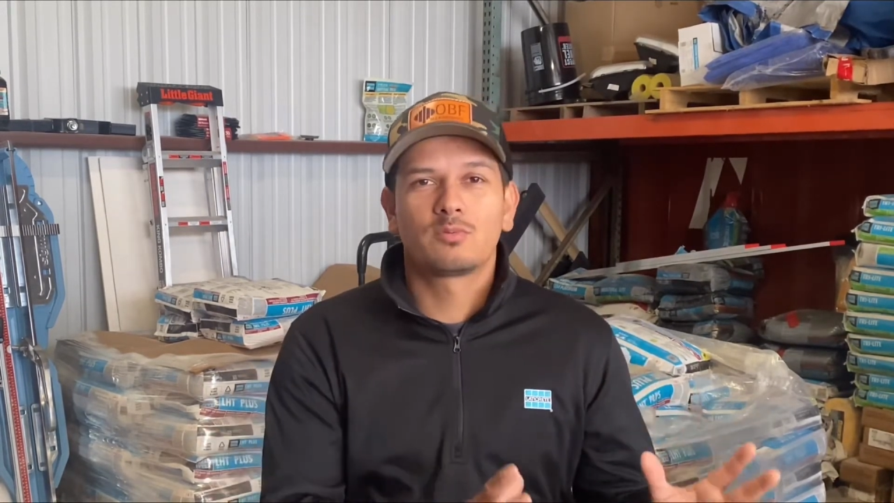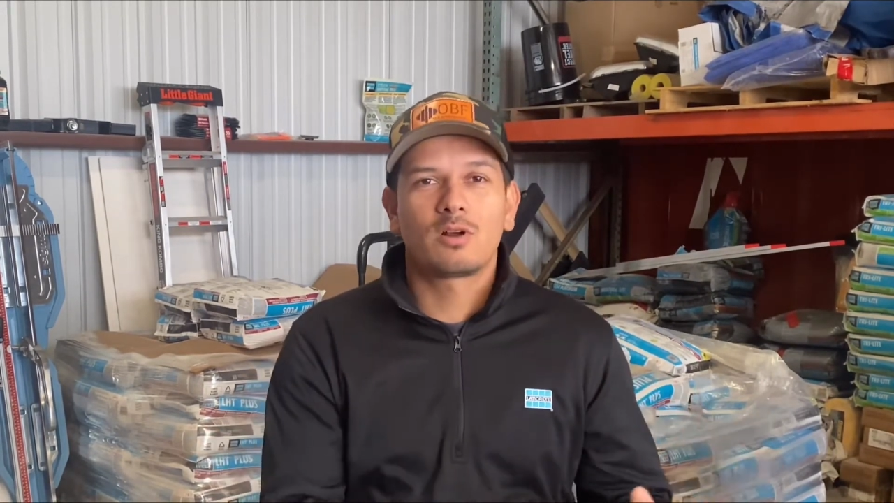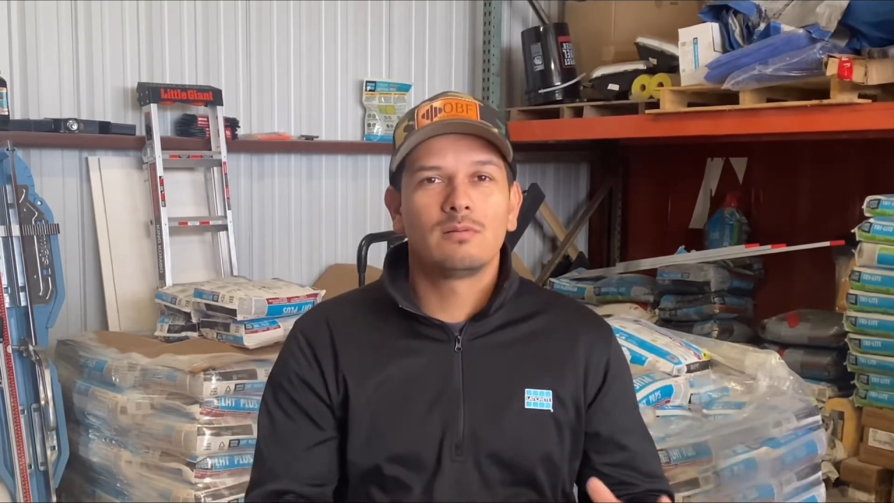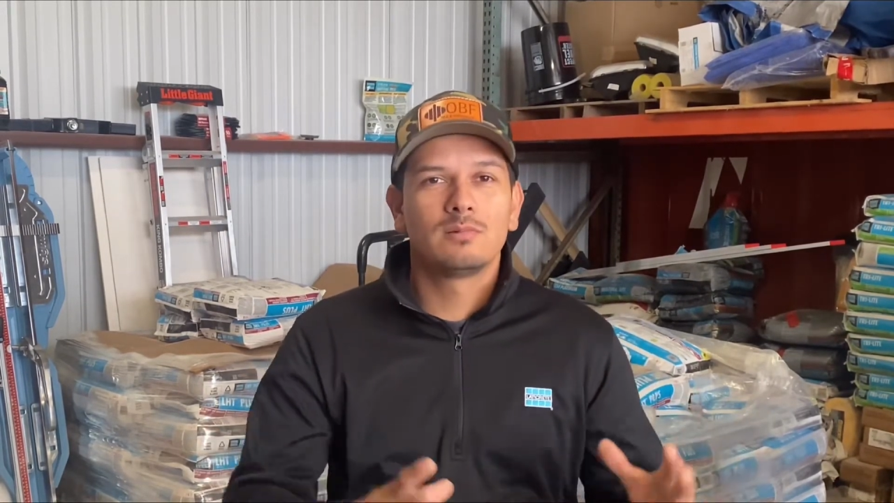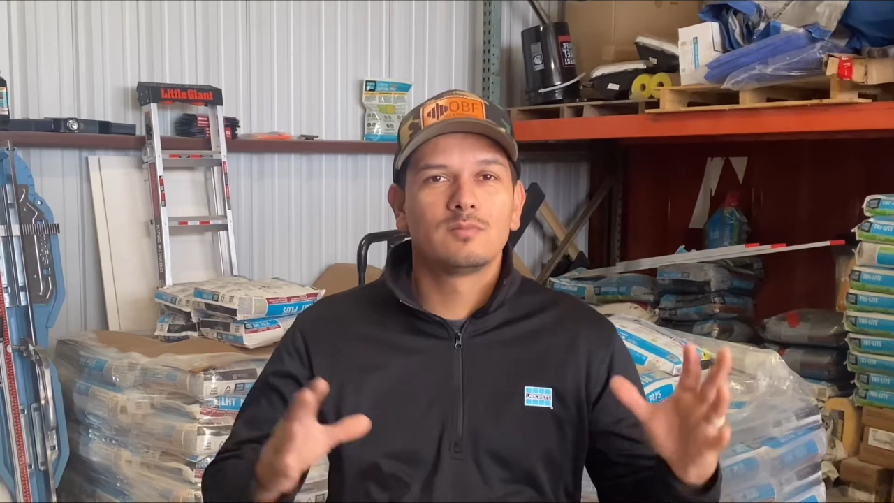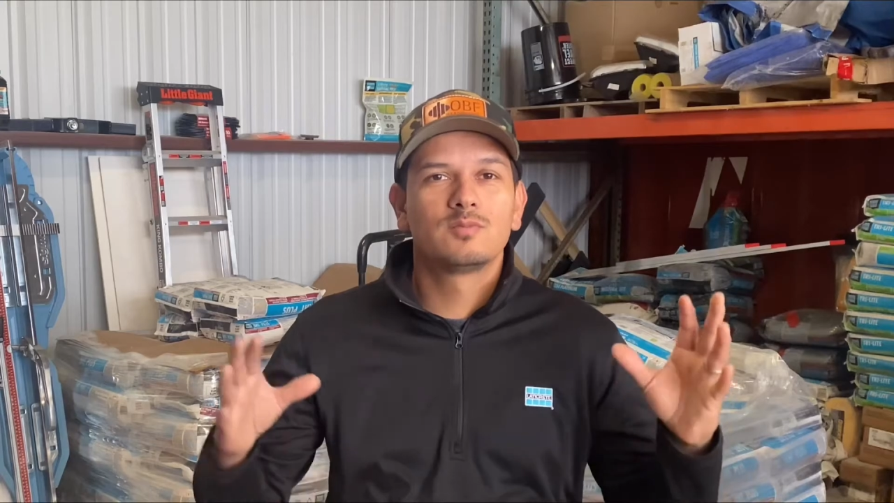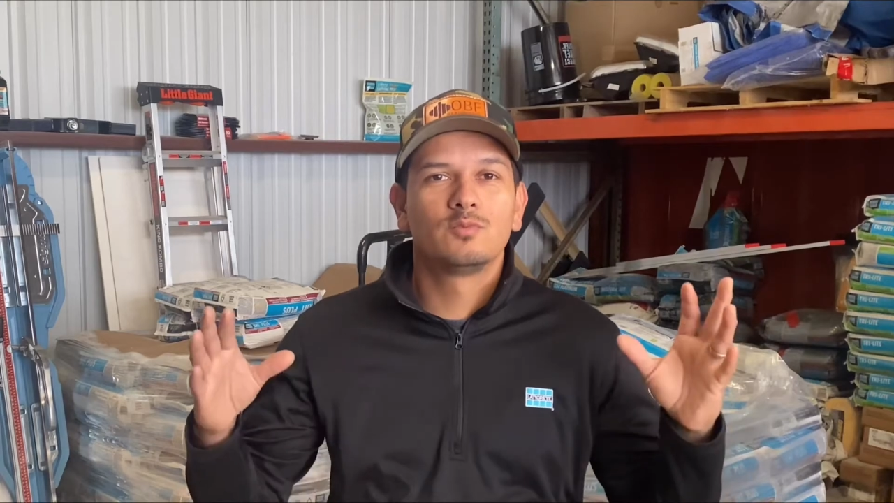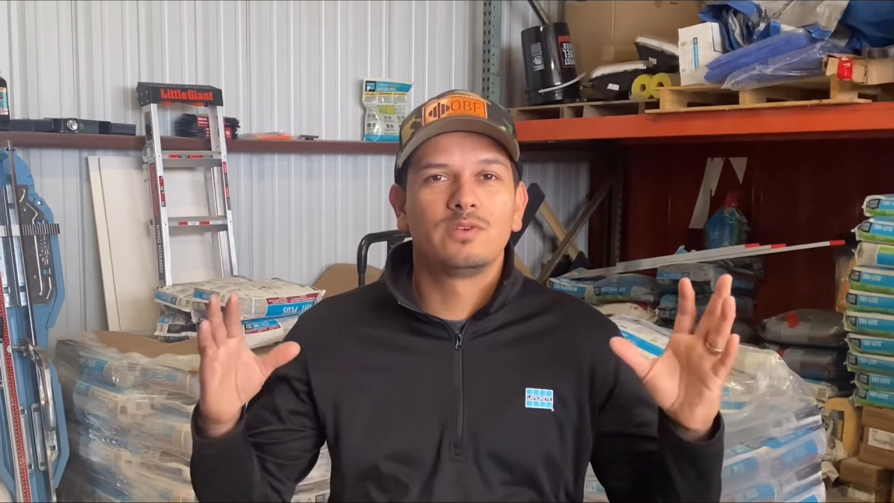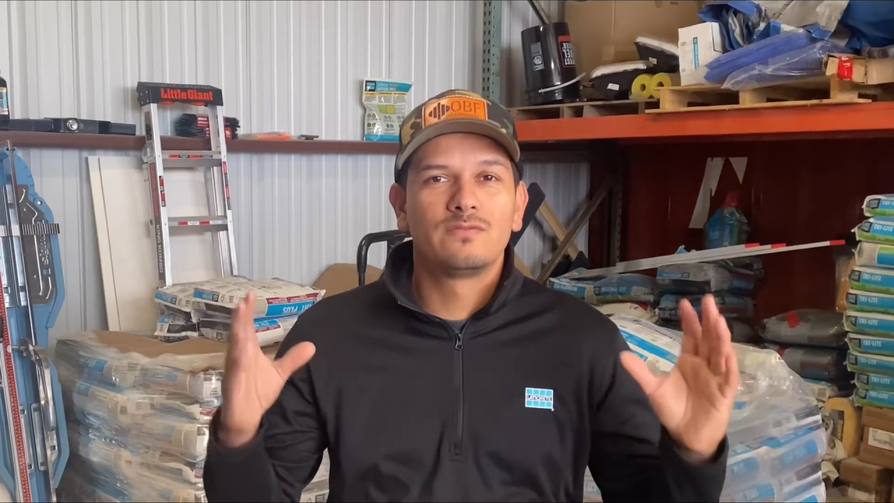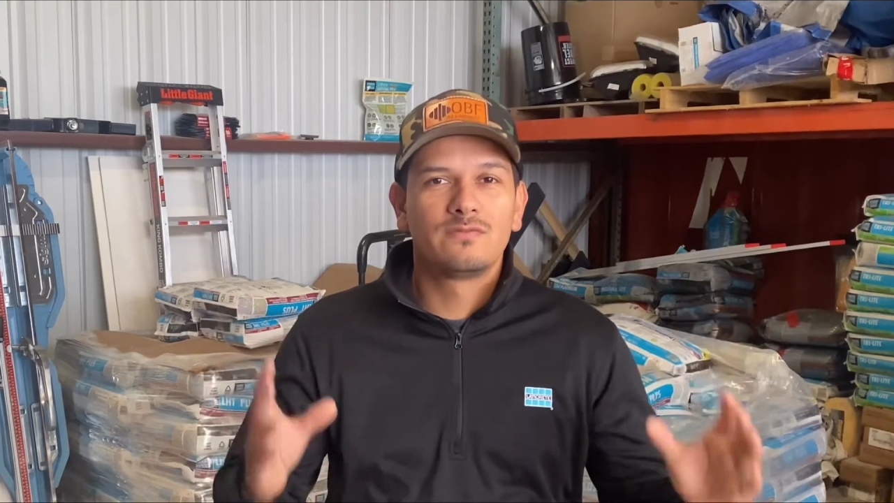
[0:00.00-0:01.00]
problems,
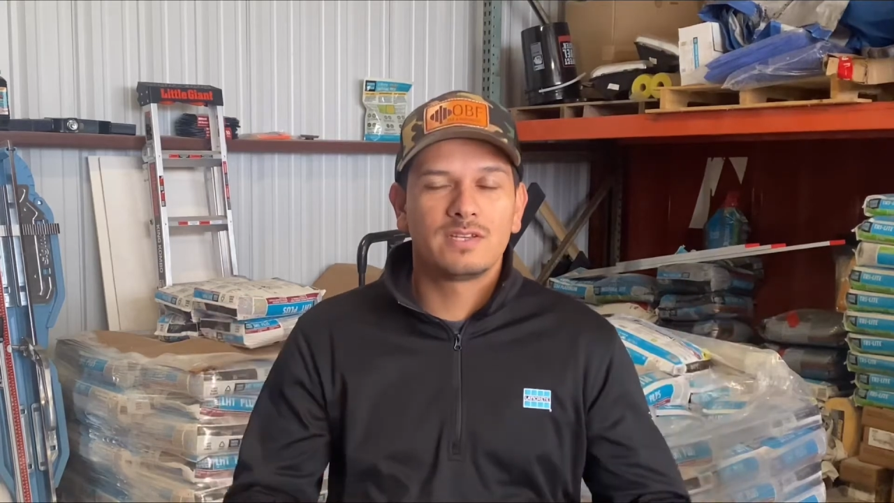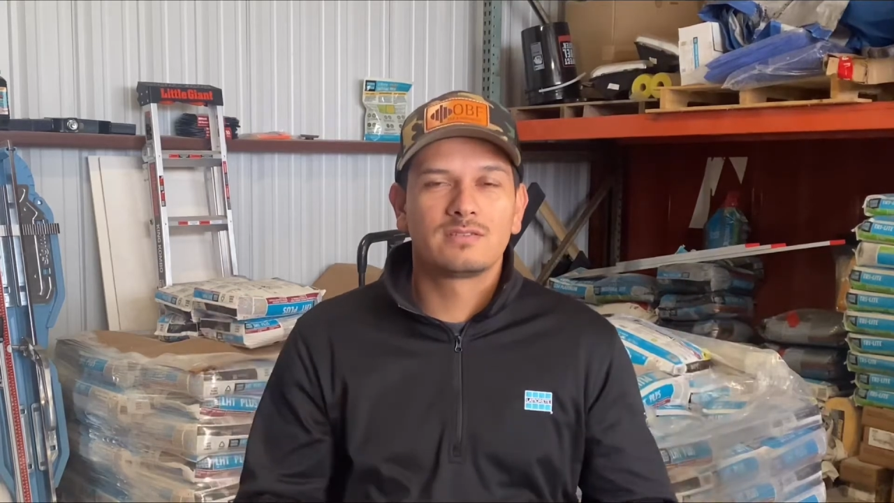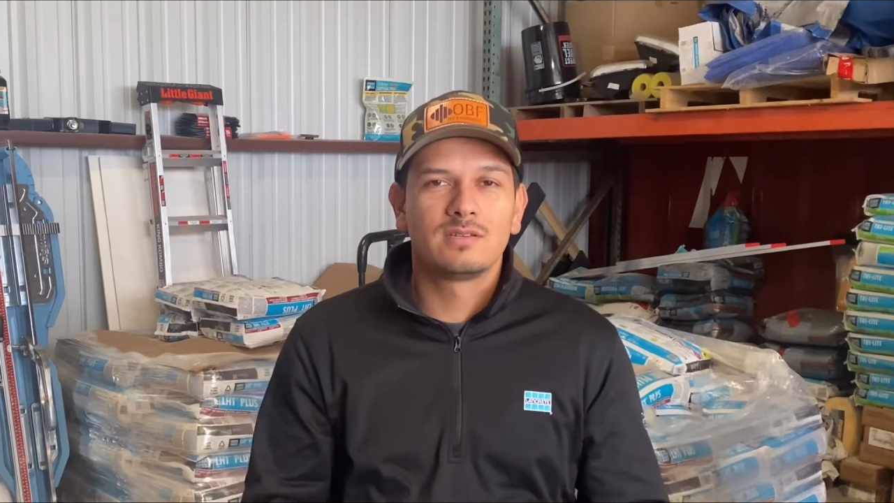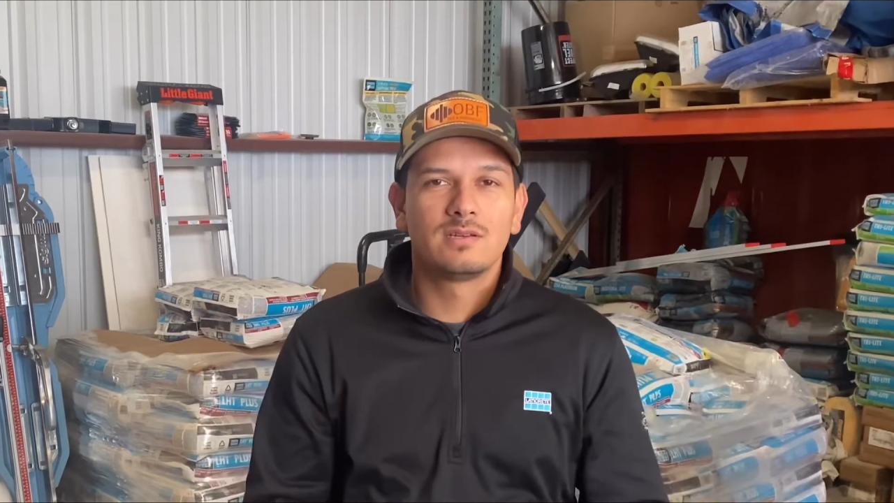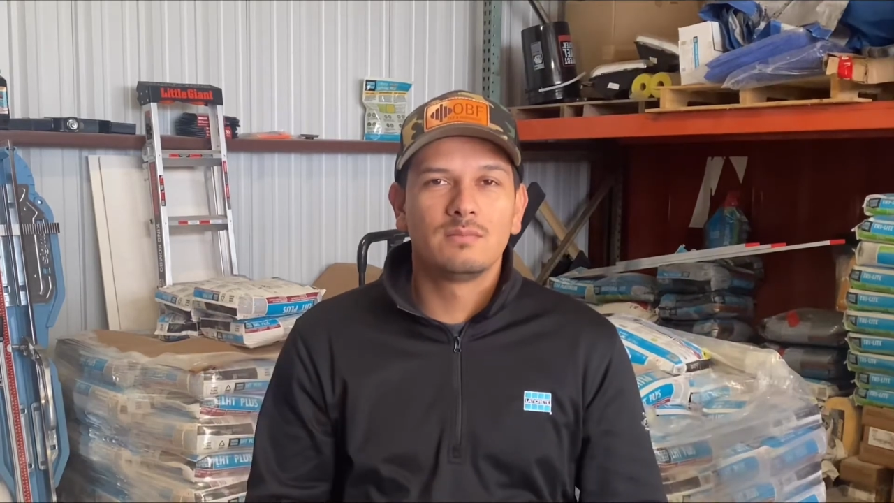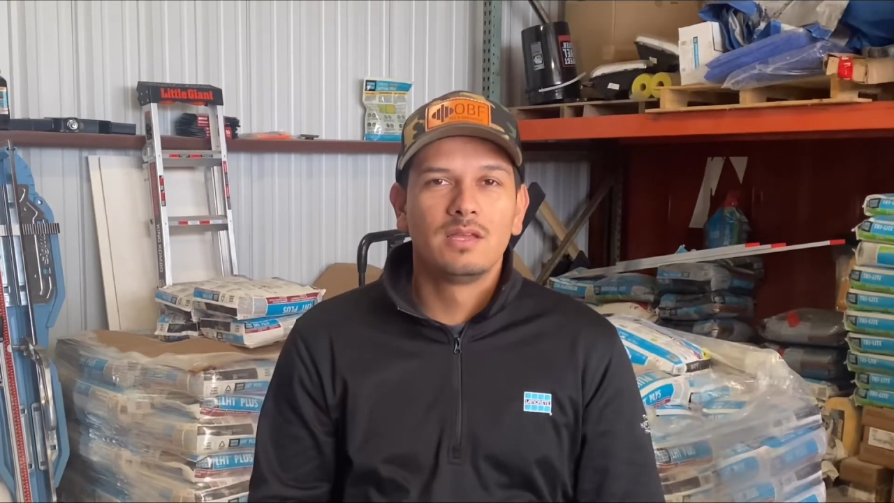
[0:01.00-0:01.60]
we fixed them,